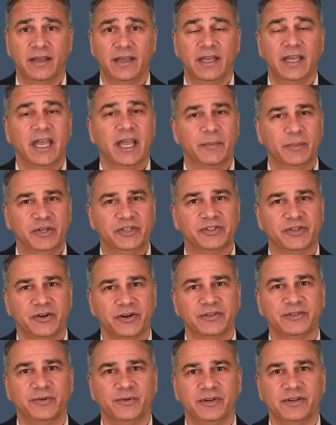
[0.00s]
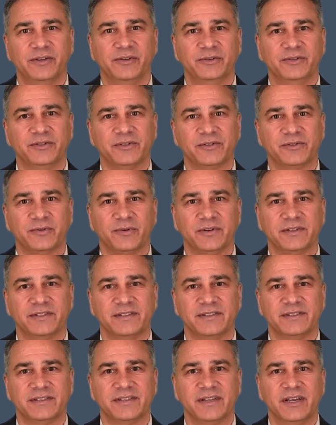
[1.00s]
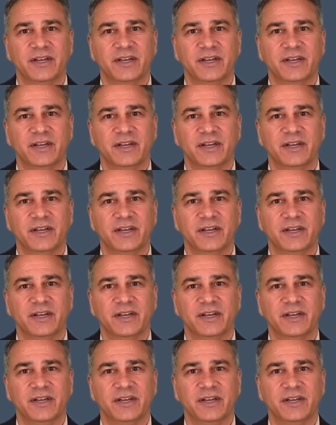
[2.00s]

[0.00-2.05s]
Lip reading: and be sure to include your sources